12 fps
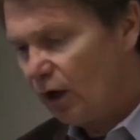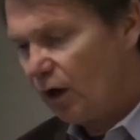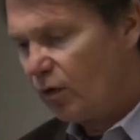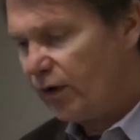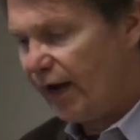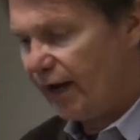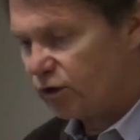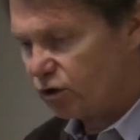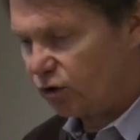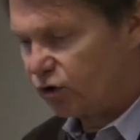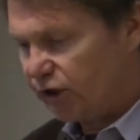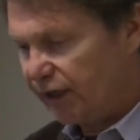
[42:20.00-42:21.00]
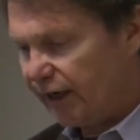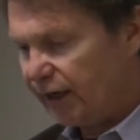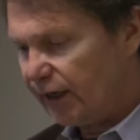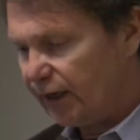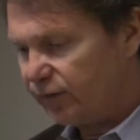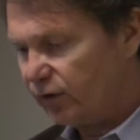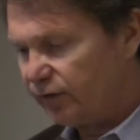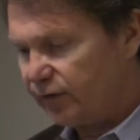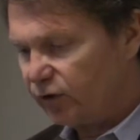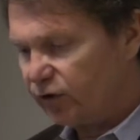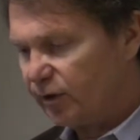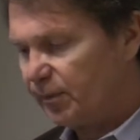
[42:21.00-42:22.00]
Okay, so genetic level,
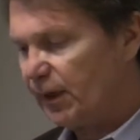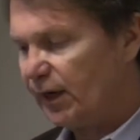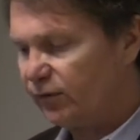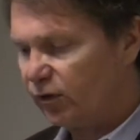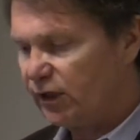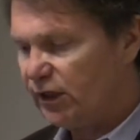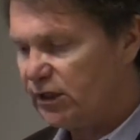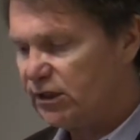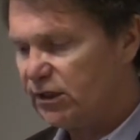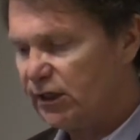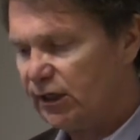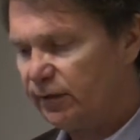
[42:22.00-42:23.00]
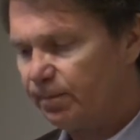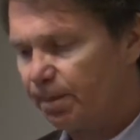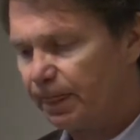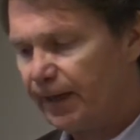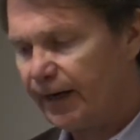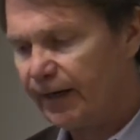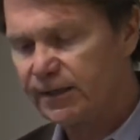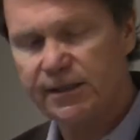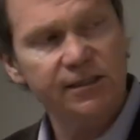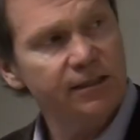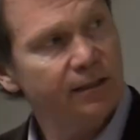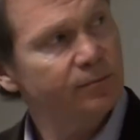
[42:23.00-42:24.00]
phenotypic level, easy,
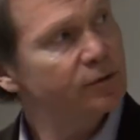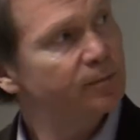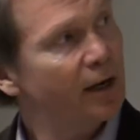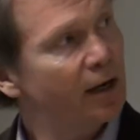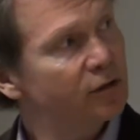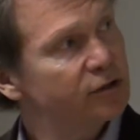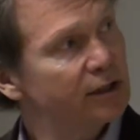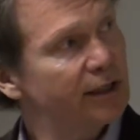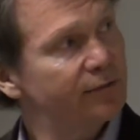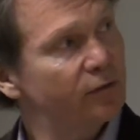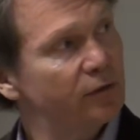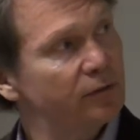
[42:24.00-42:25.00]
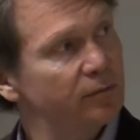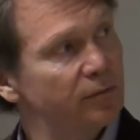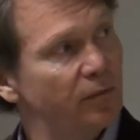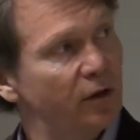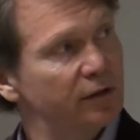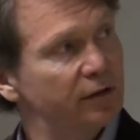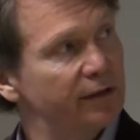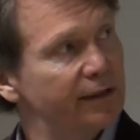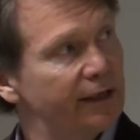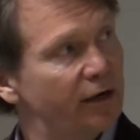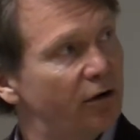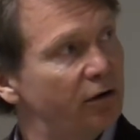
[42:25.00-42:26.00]
systems biology level,
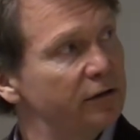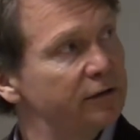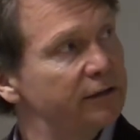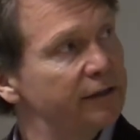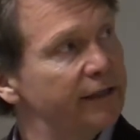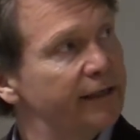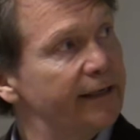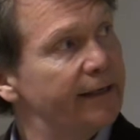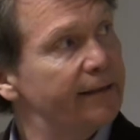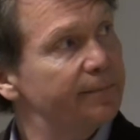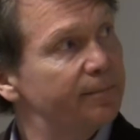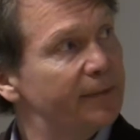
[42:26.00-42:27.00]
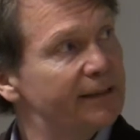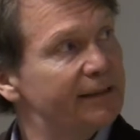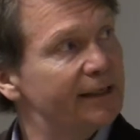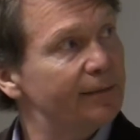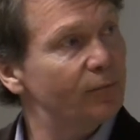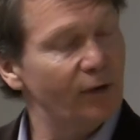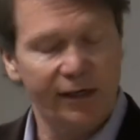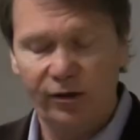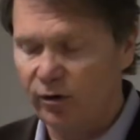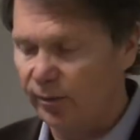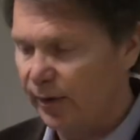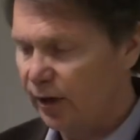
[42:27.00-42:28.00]
moderately hard, but
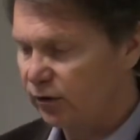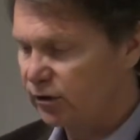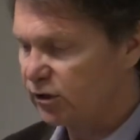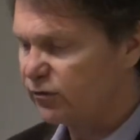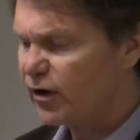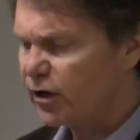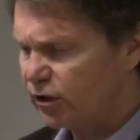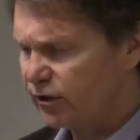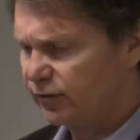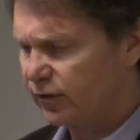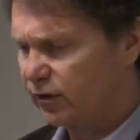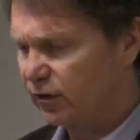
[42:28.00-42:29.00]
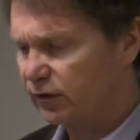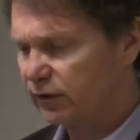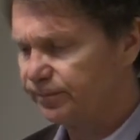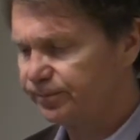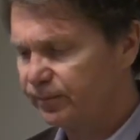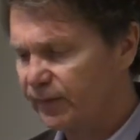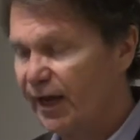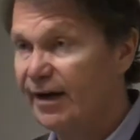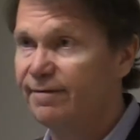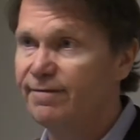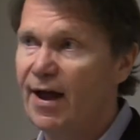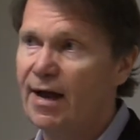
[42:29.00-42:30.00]
molecular biology is very difficult.
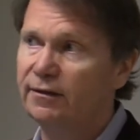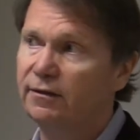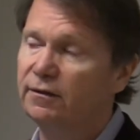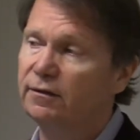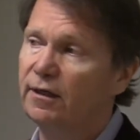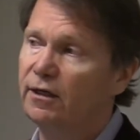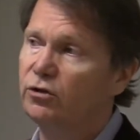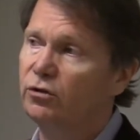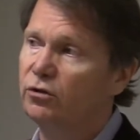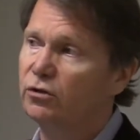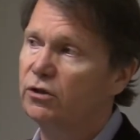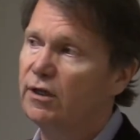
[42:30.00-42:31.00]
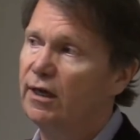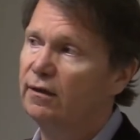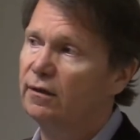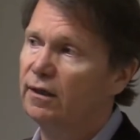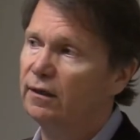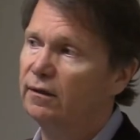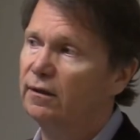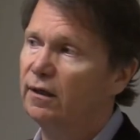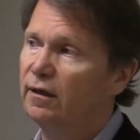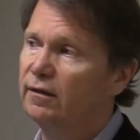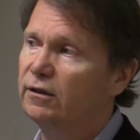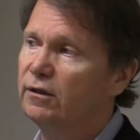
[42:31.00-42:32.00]
And in fact, I should just state that
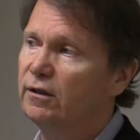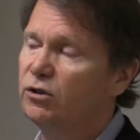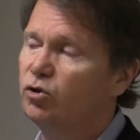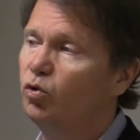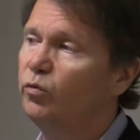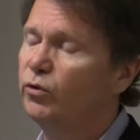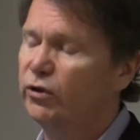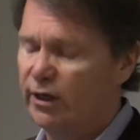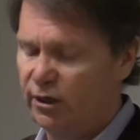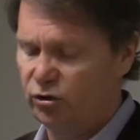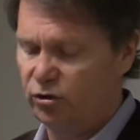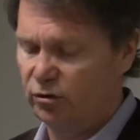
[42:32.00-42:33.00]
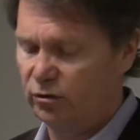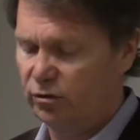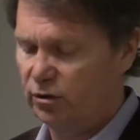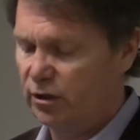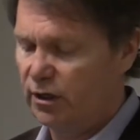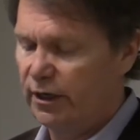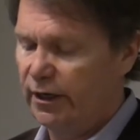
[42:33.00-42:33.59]
these two mutations